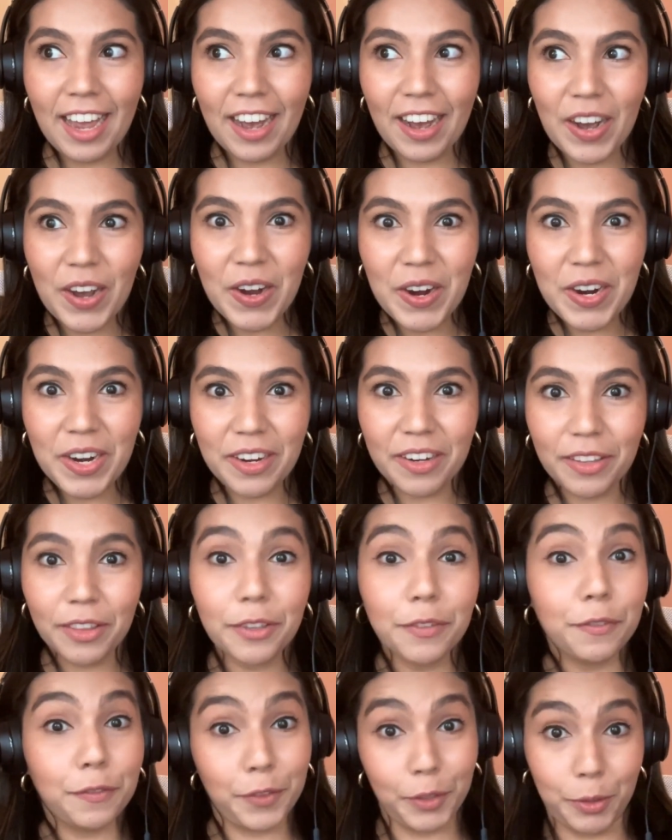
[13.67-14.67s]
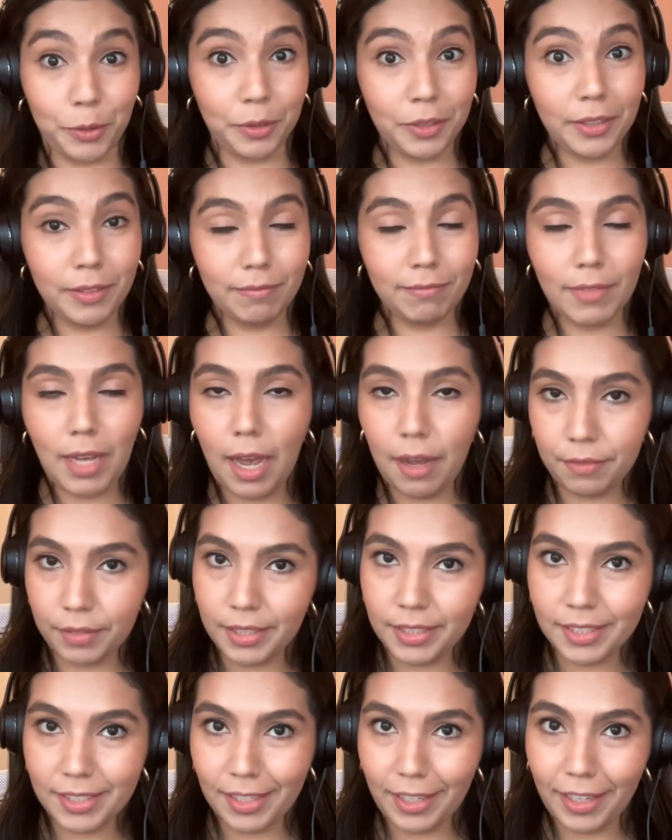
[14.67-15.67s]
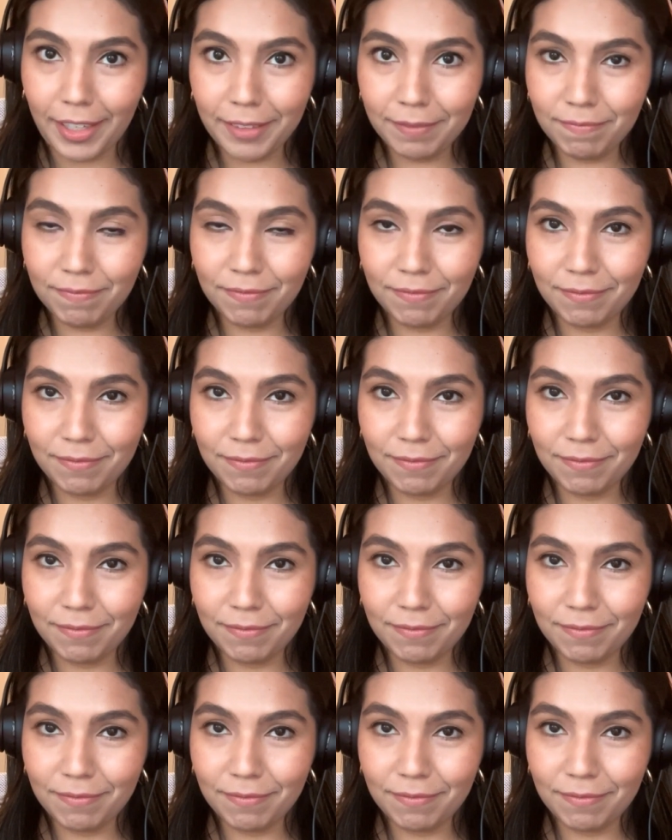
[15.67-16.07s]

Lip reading: are the food, obviously,